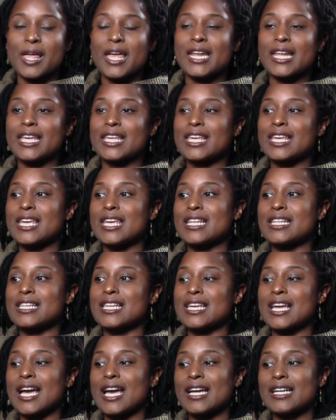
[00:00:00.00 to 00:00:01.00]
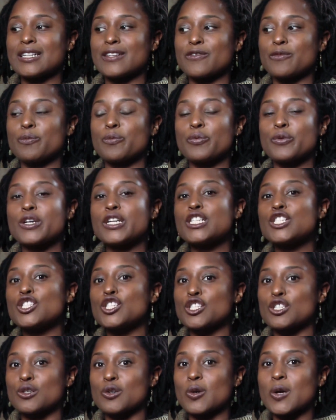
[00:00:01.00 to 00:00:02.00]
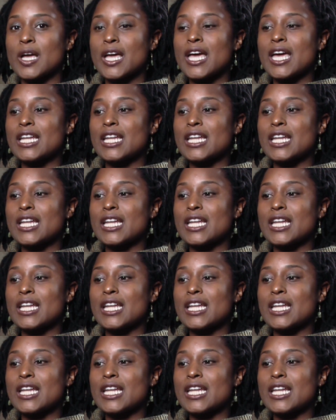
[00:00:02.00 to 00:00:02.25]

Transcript: and it can kind of bridge you